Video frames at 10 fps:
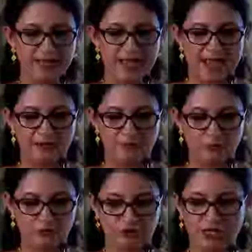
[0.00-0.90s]
at
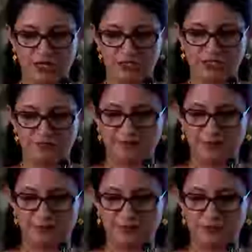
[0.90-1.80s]
both Sharjah
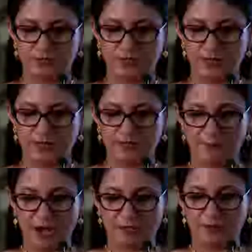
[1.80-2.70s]

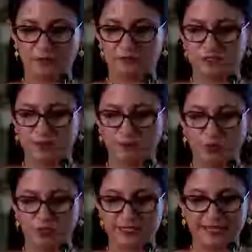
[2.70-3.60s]
Department of
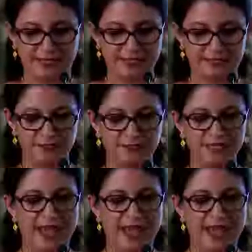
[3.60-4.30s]
Seaports and Customs